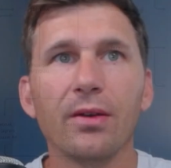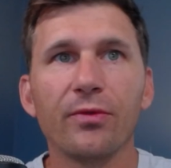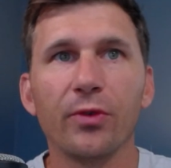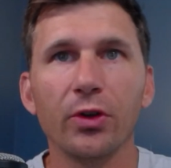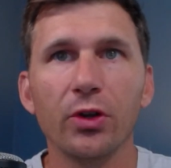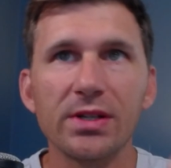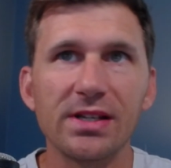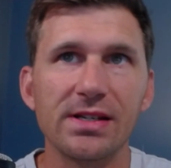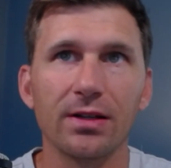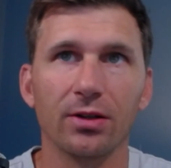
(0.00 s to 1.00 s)
for you as a
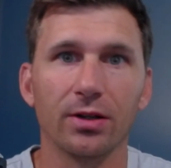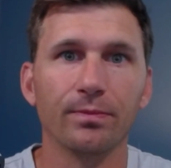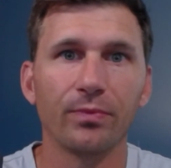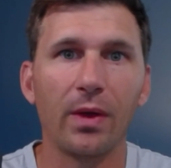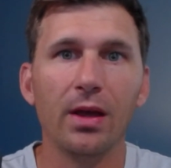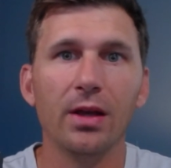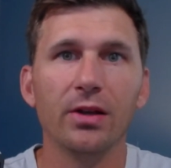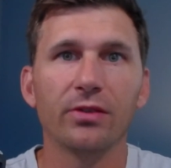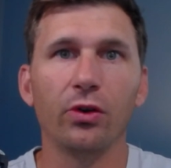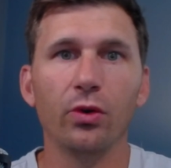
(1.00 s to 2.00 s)
dealer
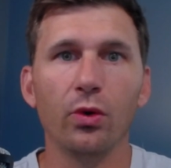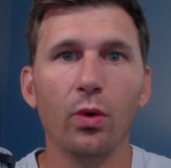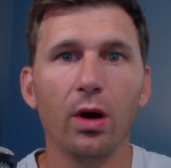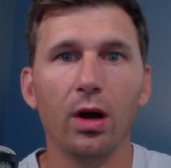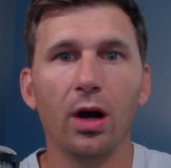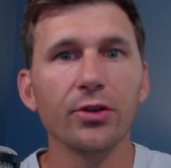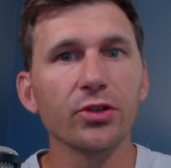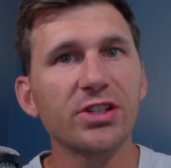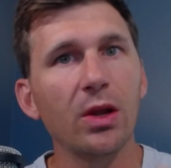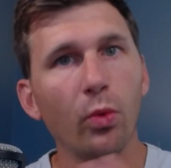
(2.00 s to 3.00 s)
to
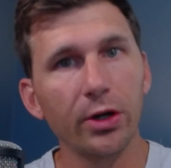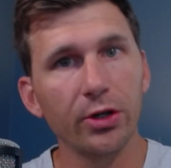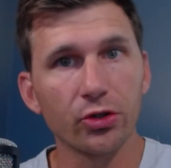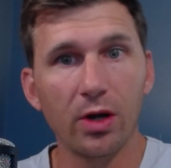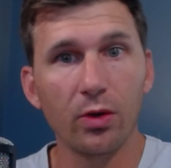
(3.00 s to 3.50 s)
understand what you're trying to